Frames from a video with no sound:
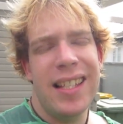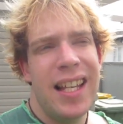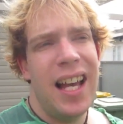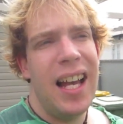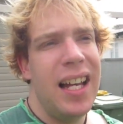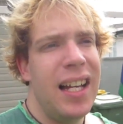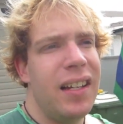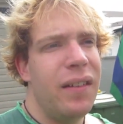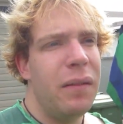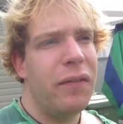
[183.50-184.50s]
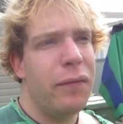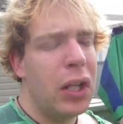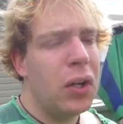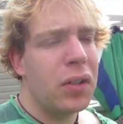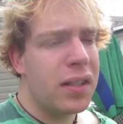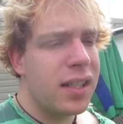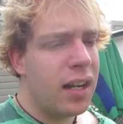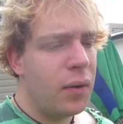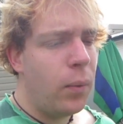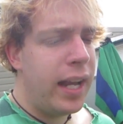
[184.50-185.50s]
vlogs
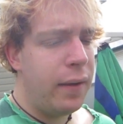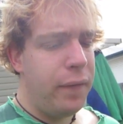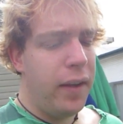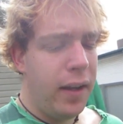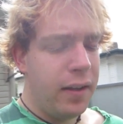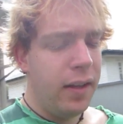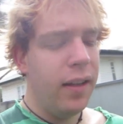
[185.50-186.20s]
are a way for